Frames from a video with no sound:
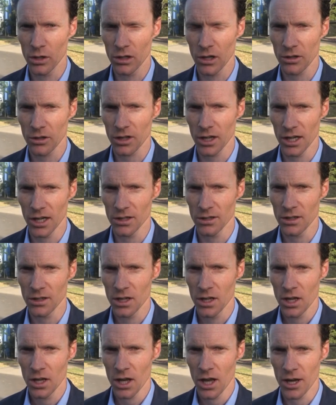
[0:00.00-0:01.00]
well-located
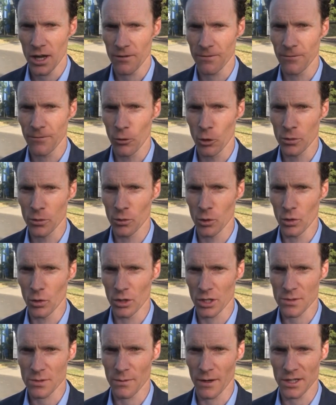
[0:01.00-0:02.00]
and affordable
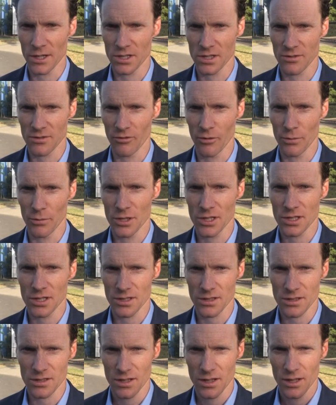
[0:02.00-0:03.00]
workspaces for the
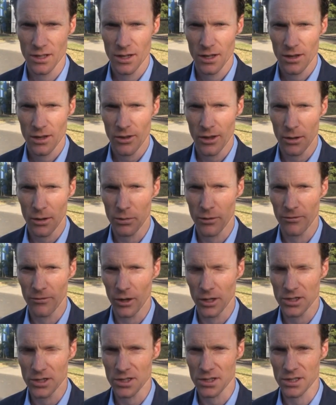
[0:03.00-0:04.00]
business that
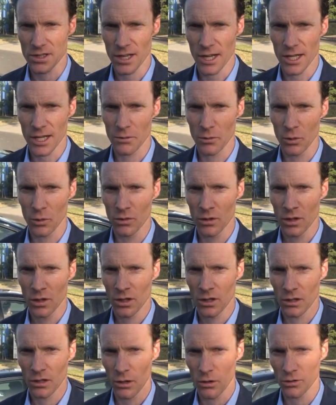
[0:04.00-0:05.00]
provide sustainable,
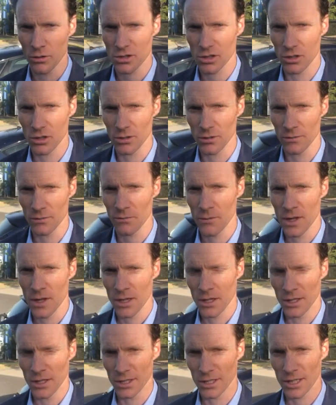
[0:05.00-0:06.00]
long-term
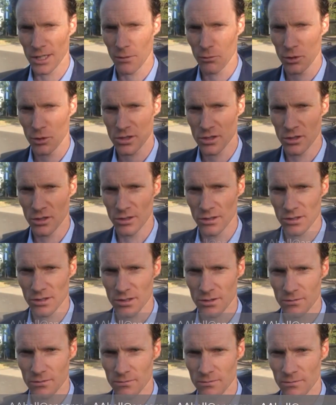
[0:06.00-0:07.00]
income
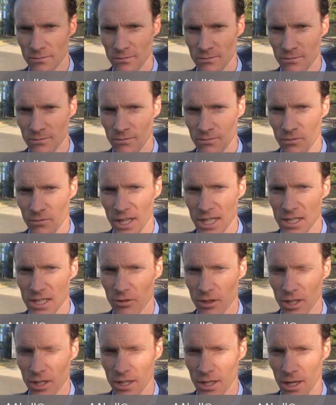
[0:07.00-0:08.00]
returns. Thanks
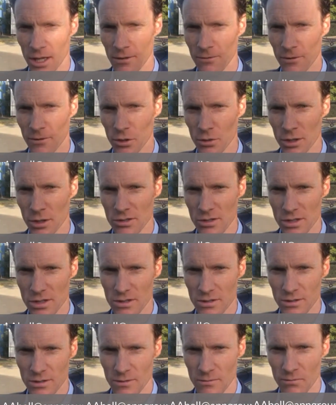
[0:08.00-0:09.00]
again for your
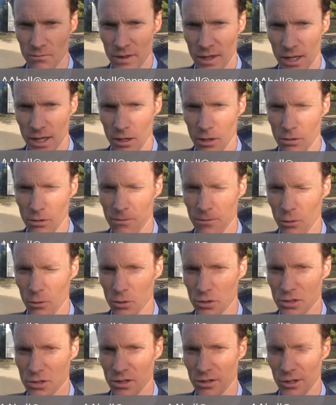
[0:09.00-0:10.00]
interest, and I look
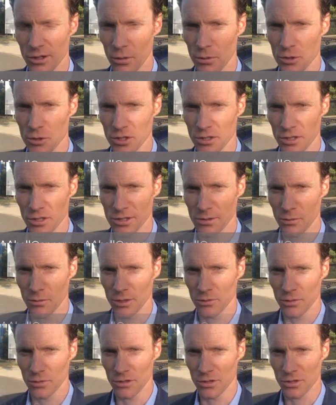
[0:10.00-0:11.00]
forward to the opportunity to
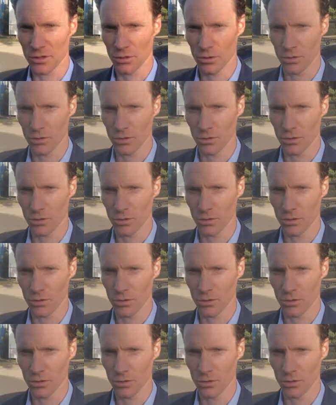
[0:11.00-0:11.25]
meet with you